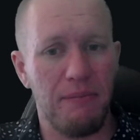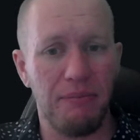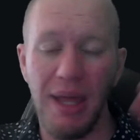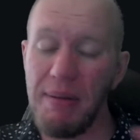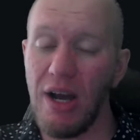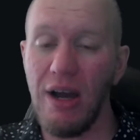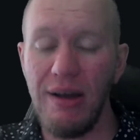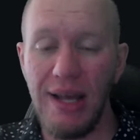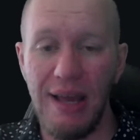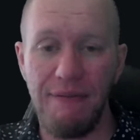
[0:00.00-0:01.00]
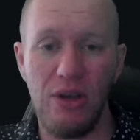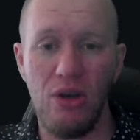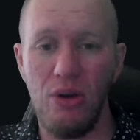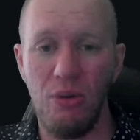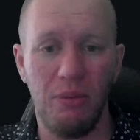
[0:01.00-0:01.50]
Let me know if
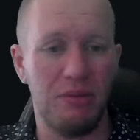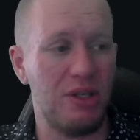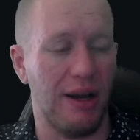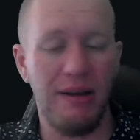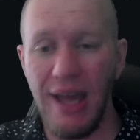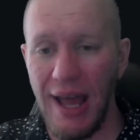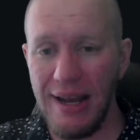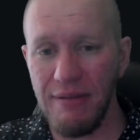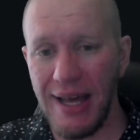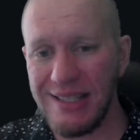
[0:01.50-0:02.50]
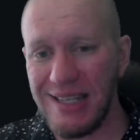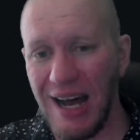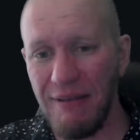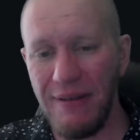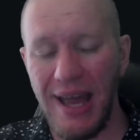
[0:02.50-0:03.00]
you know, any of that
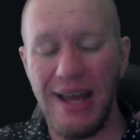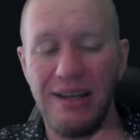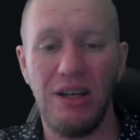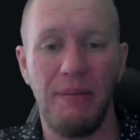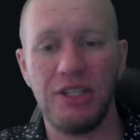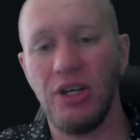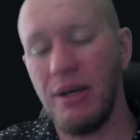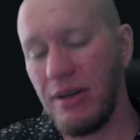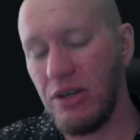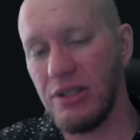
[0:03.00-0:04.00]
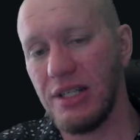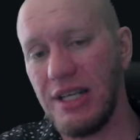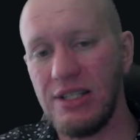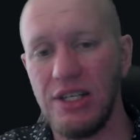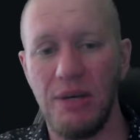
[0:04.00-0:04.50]
stuff. And, you know, make sure you use the
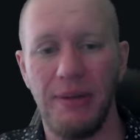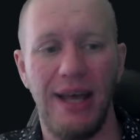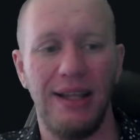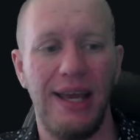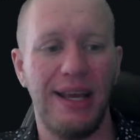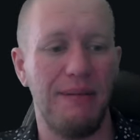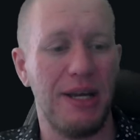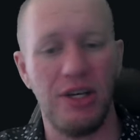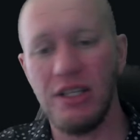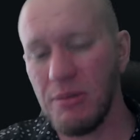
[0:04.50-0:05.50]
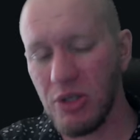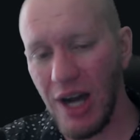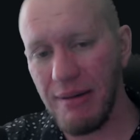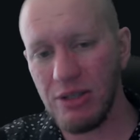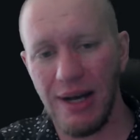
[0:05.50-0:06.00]
TCG player link, and make sure you
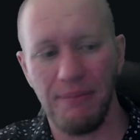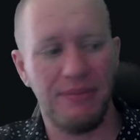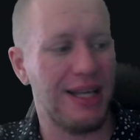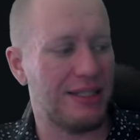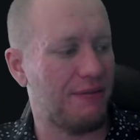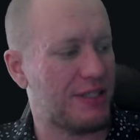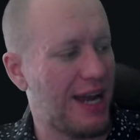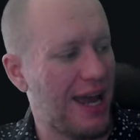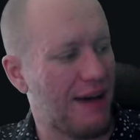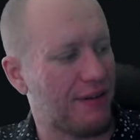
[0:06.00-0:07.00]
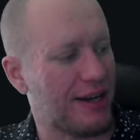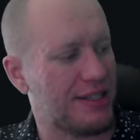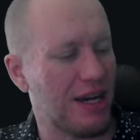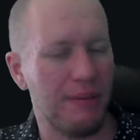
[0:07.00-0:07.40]
subscribe as well. That's it for today. Have a great day and goodbye.